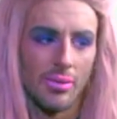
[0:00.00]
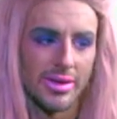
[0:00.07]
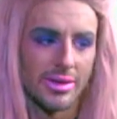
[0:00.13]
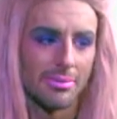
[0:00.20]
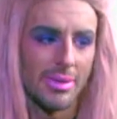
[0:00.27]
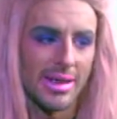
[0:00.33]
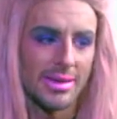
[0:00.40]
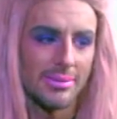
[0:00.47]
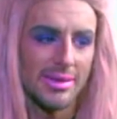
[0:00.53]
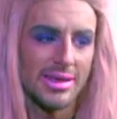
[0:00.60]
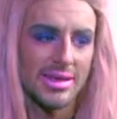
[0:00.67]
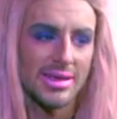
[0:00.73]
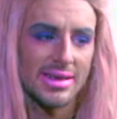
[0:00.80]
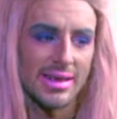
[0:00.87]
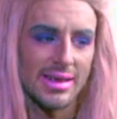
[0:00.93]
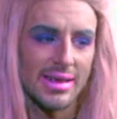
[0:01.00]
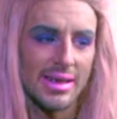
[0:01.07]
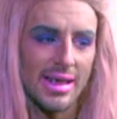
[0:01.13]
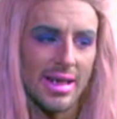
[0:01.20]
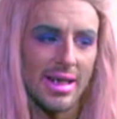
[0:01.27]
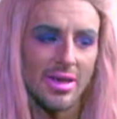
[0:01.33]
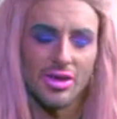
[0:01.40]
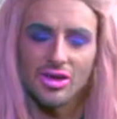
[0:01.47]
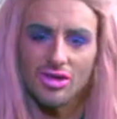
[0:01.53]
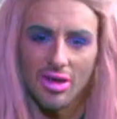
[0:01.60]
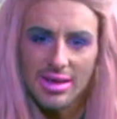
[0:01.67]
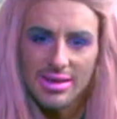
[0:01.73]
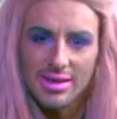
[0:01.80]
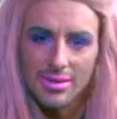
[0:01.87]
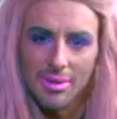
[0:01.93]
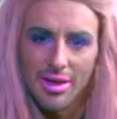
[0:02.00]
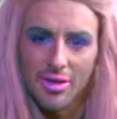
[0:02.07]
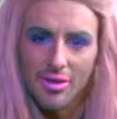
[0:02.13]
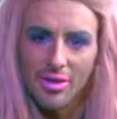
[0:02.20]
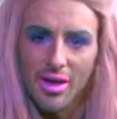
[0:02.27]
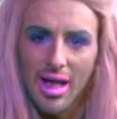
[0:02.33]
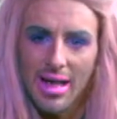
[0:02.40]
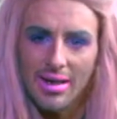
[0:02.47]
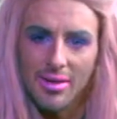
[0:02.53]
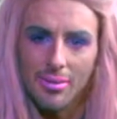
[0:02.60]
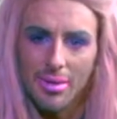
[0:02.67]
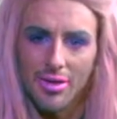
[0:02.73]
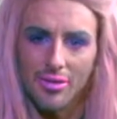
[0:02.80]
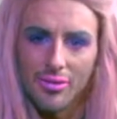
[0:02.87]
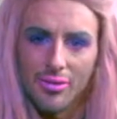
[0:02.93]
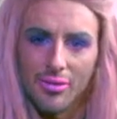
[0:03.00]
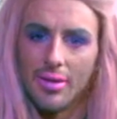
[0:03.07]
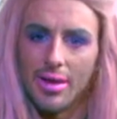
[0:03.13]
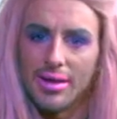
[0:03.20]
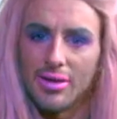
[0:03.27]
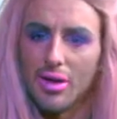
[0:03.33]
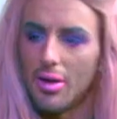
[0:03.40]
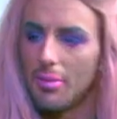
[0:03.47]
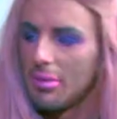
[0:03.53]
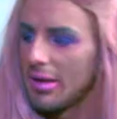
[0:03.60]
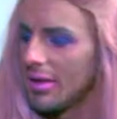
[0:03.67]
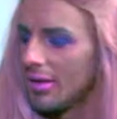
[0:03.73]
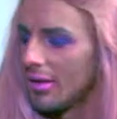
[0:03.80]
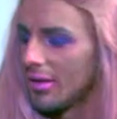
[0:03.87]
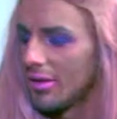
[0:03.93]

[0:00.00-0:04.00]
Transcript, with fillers: Which makes me just think, like, I don't trust them. I don't like them. I don't, like, nobody.